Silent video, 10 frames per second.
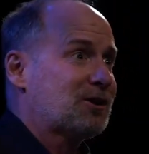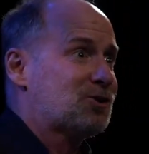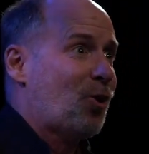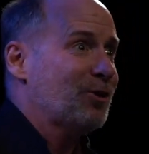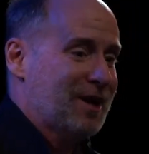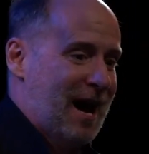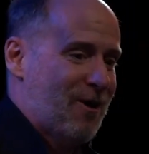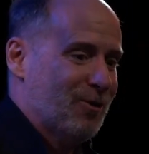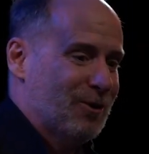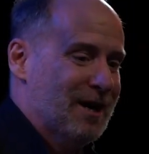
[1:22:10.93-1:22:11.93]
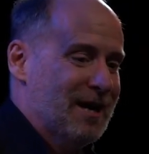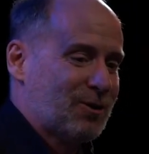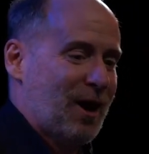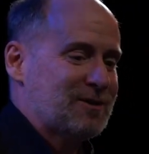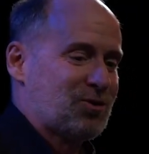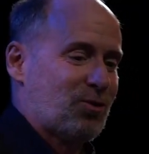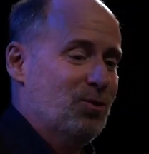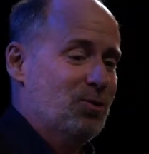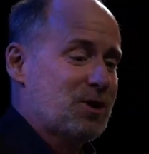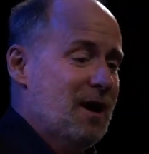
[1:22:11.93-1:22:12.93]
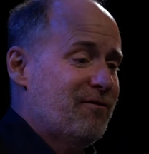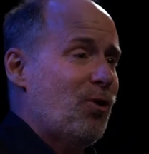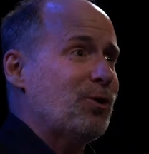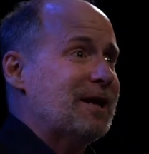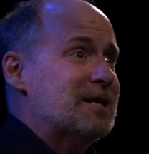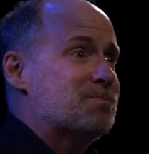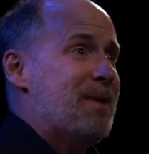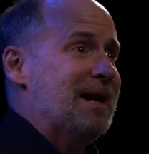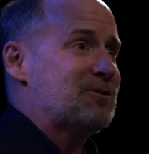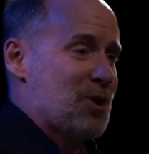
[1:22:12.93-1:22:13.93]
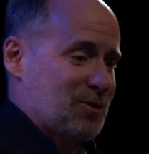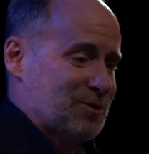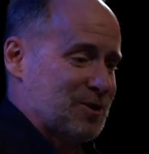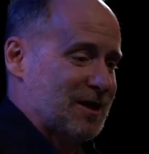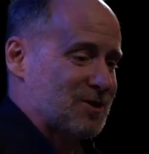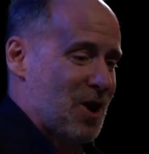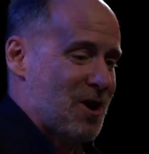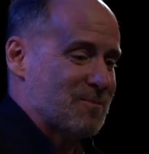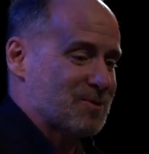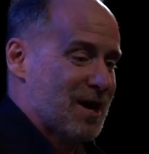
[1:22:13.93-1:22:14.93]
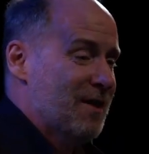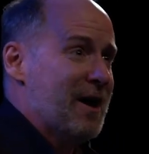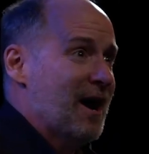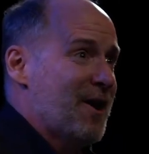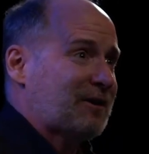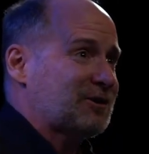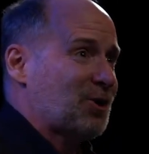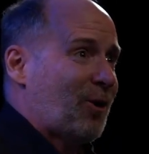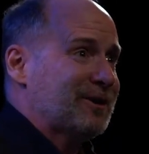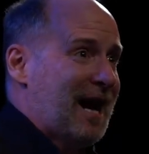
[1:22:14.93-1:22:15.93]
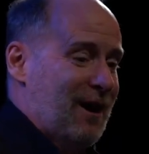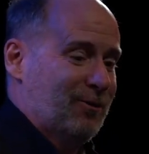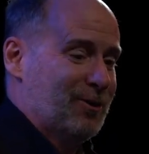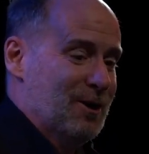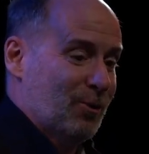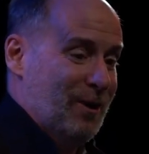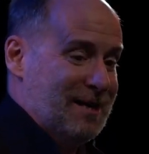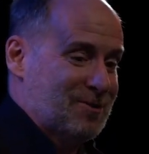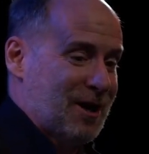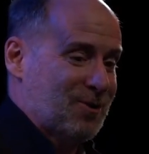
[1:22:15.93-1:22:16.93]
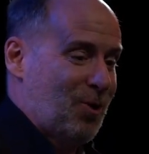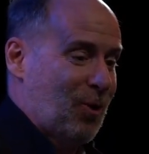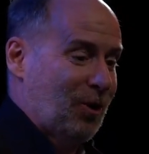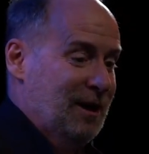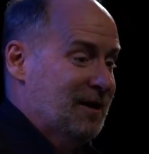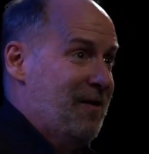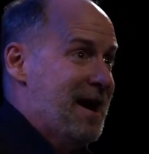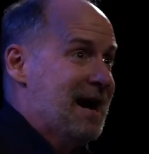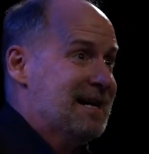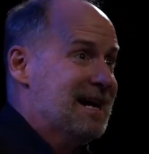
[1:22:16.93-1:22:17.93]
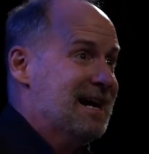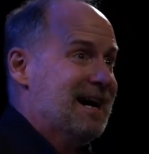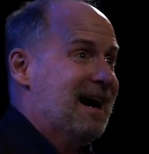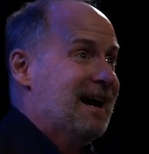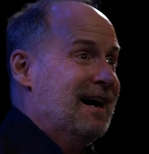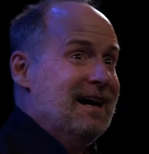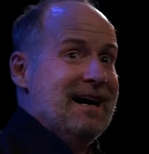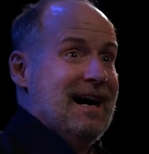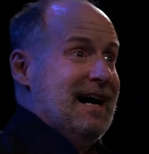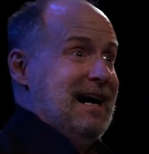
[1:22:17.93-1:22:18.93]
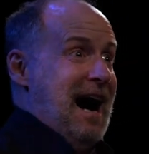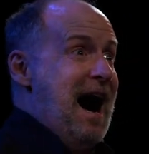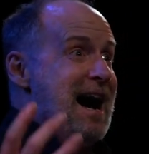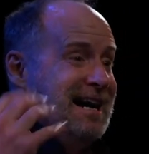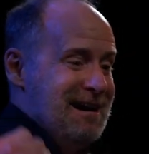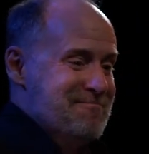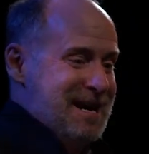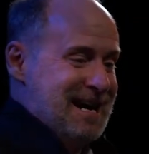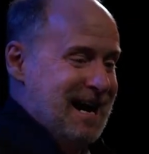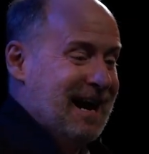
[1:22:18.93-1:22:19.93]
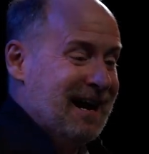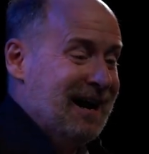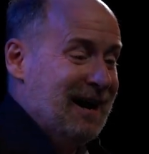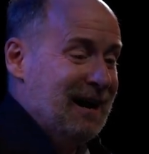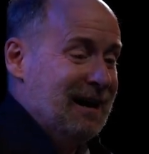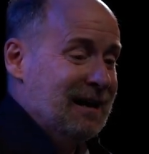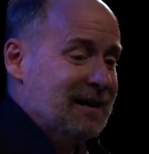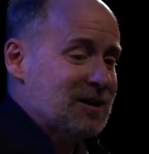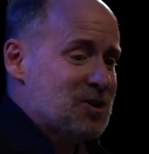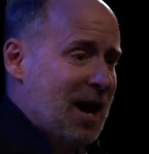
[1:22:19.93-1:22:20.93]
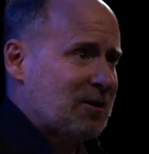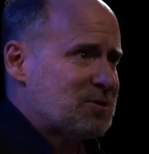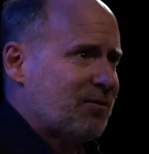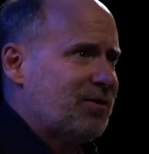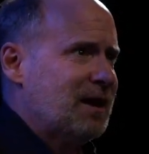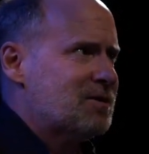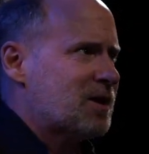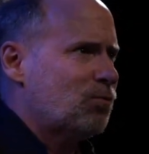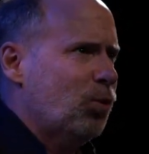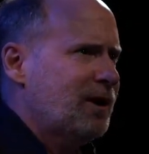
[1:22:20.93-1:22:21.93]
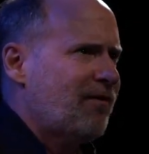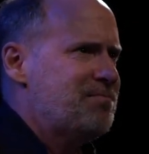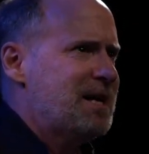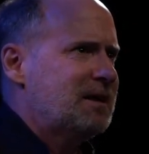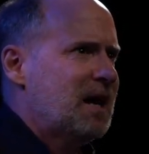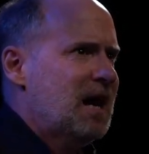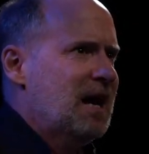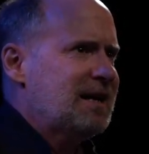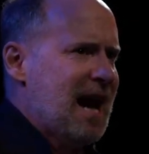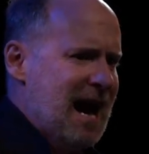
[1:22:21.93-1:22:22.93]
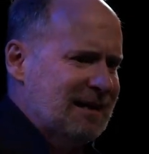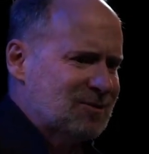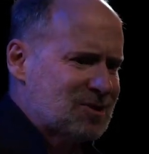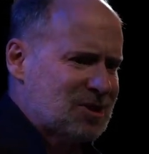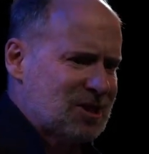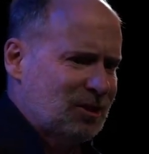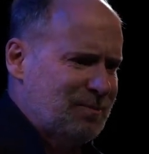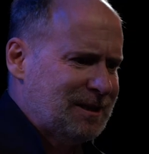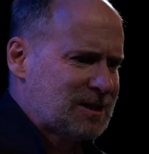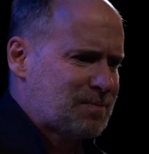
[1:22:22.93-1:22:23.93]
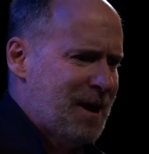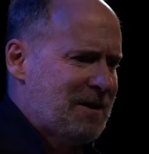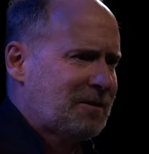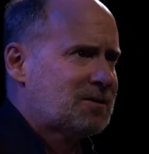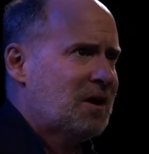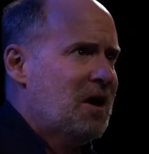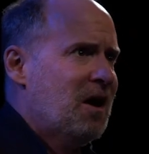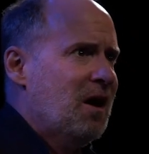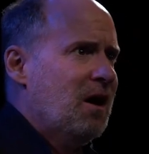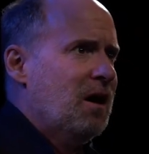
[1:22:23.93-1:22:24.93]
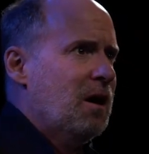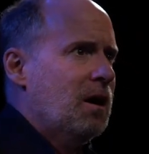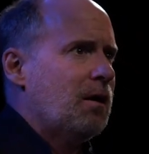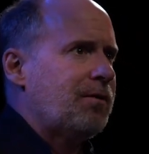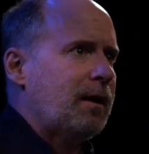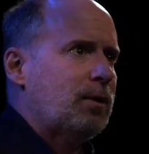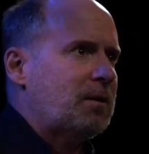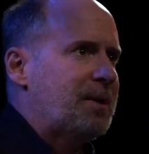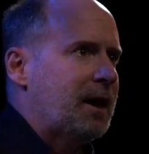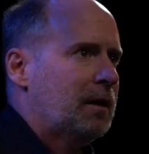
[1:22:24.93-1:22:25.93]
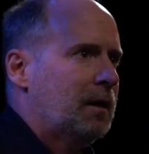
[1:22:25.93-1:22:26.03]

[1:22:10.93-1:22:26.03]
torn down, cried Scrooge, folding his bed curtains in his arms. They are not torn down, rings and all. They are here. I am here. The shadows of things that would have been can still be dispelled. Oh, they will be.